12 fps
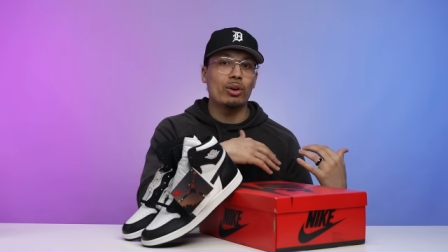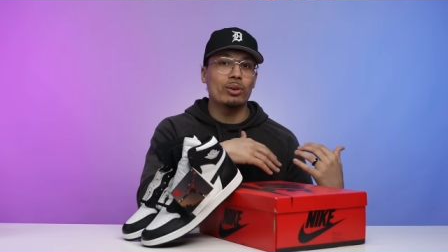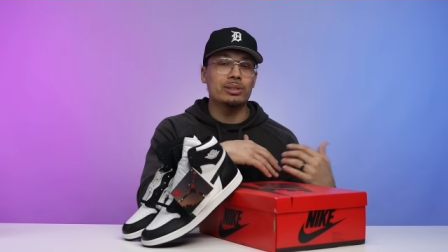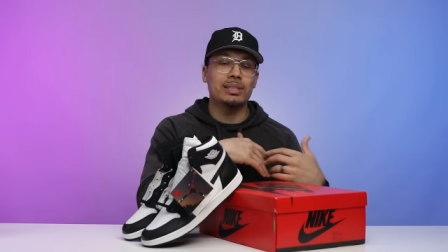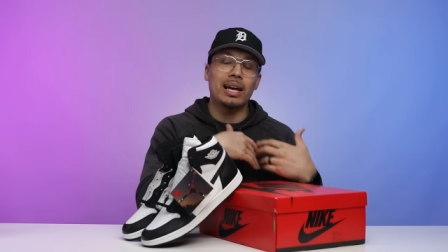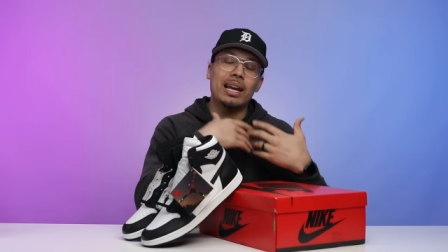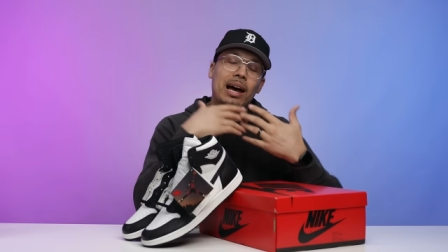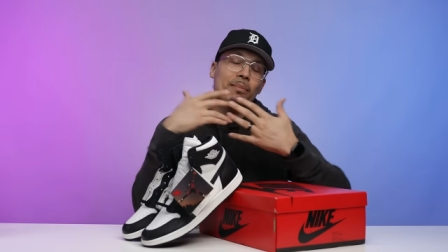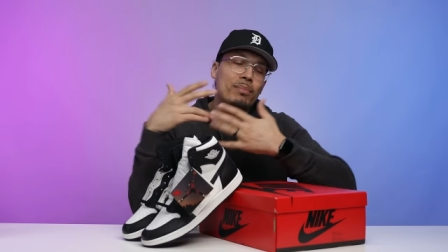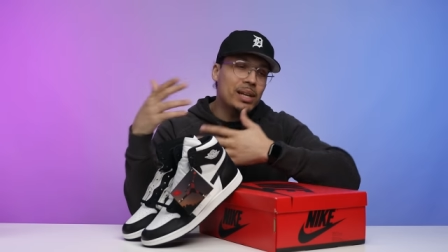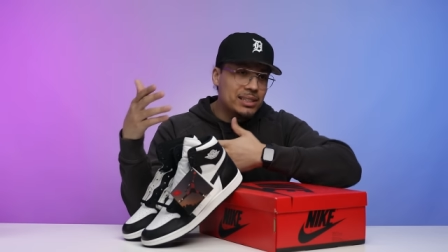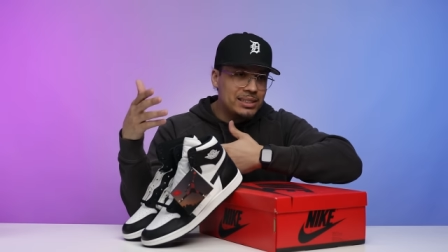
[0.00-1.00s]
the whole set.
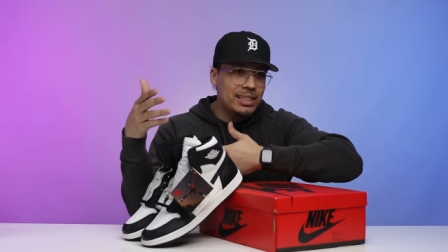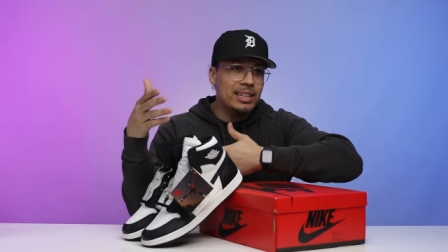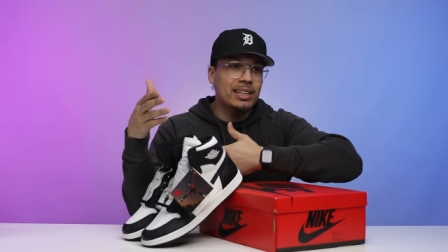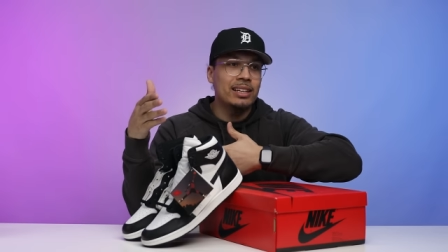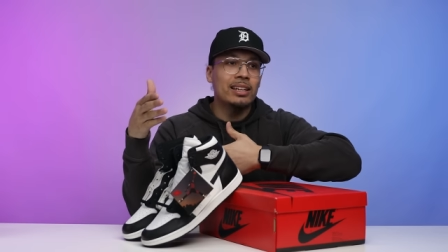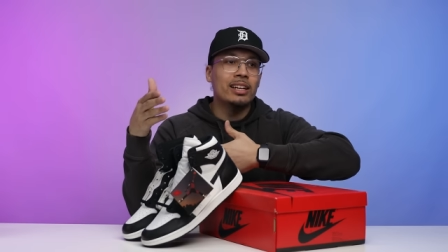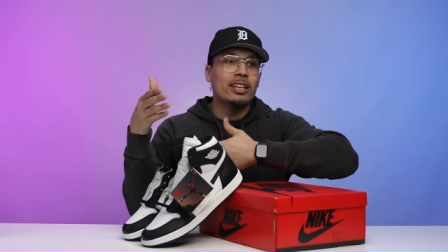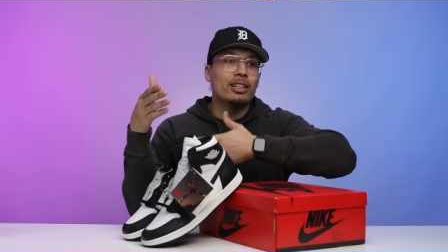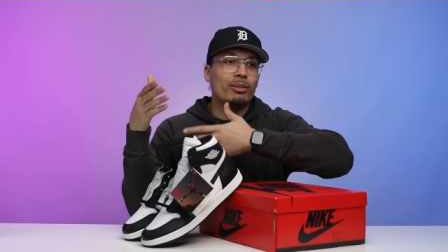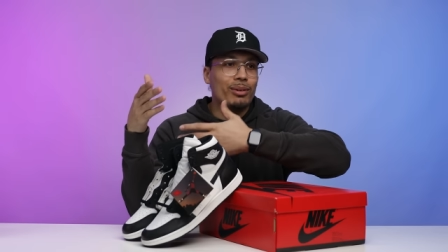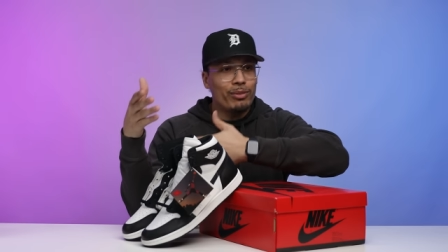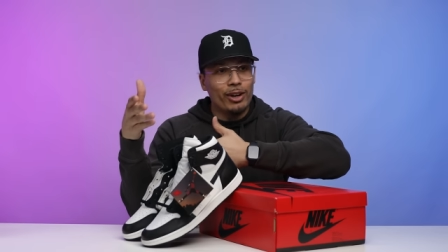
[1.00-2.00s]
I'm missing
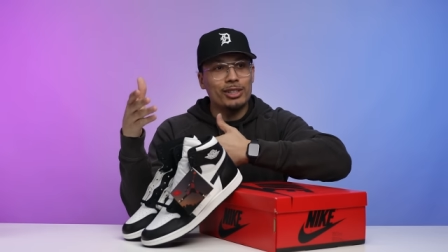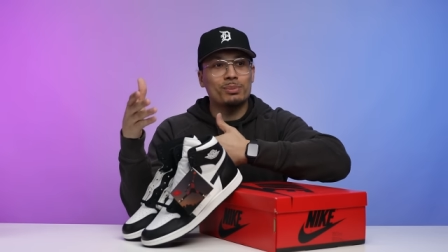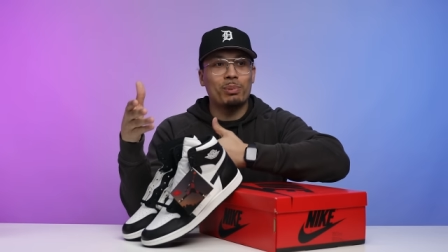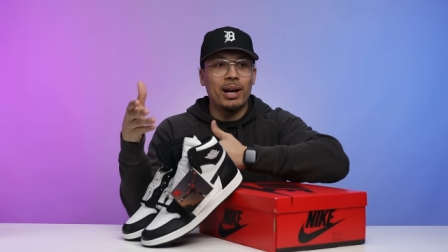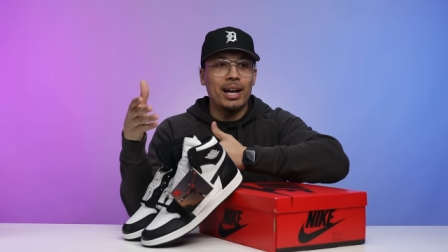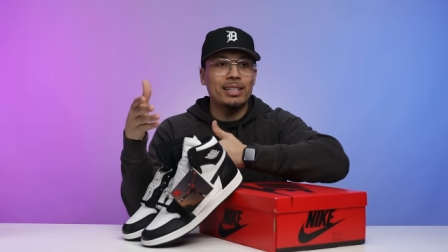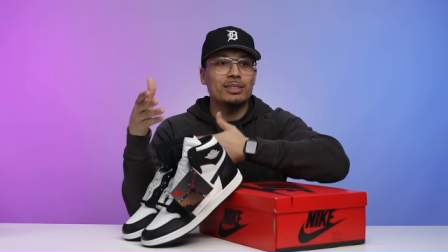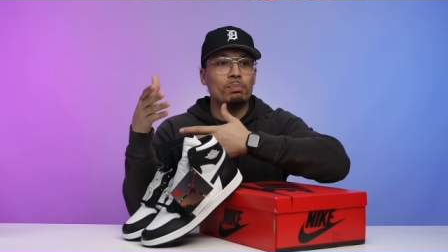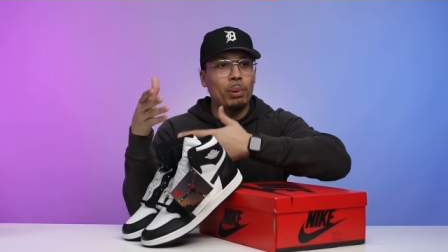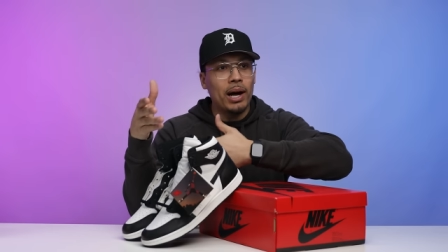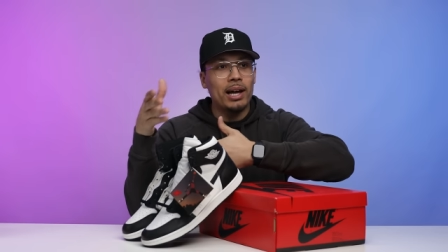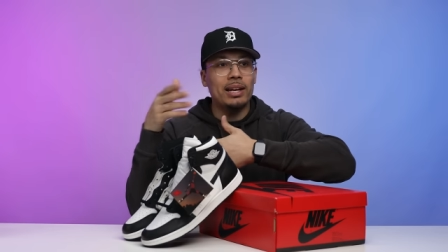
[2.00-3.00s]
the reverse breads,
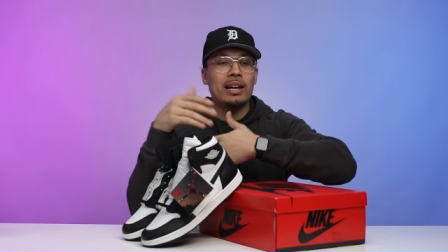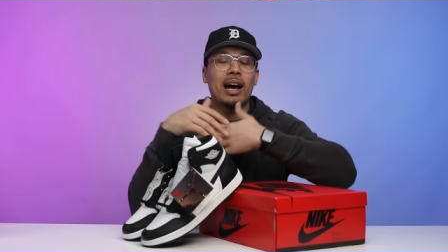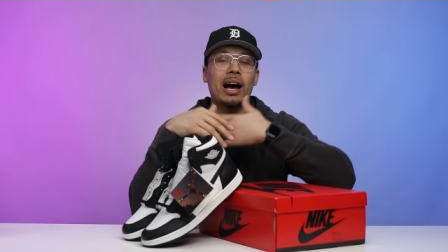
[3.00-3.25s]
but